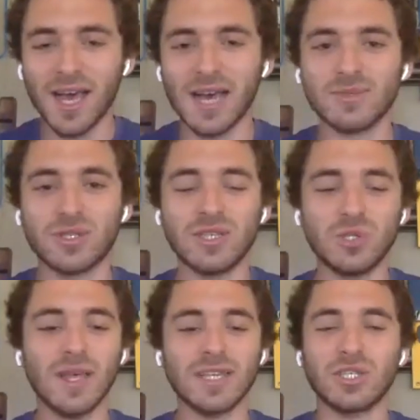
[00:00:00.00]
um, so they
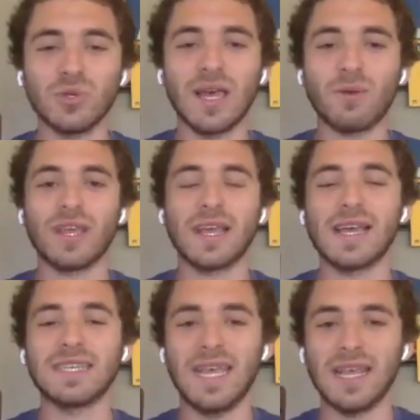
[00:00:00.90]
do like to do that where they
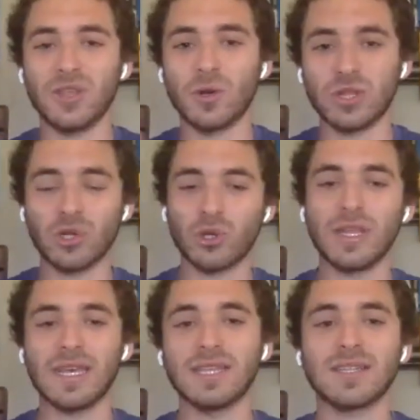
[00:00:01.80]
kind of take their what they're
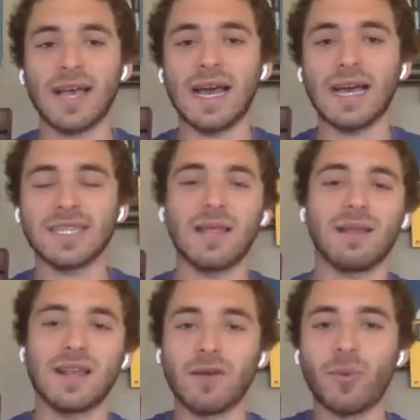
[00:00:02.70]
learning class
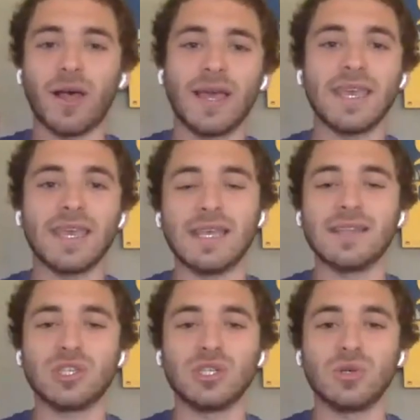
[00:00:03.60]
and kind of applying it
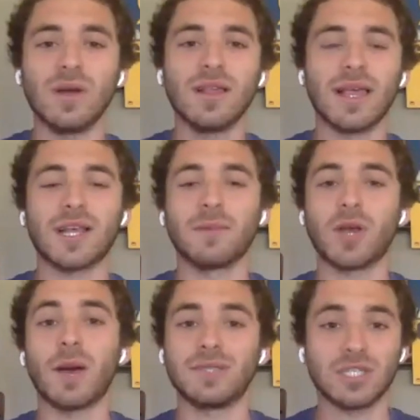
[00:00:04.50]
into like come
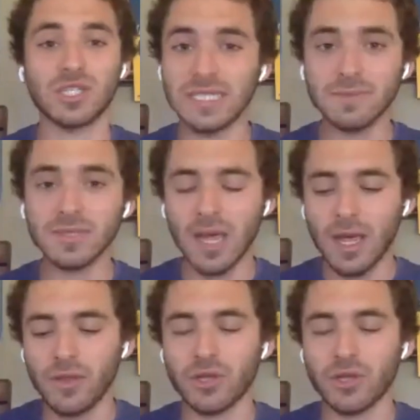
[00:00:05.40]
competition teams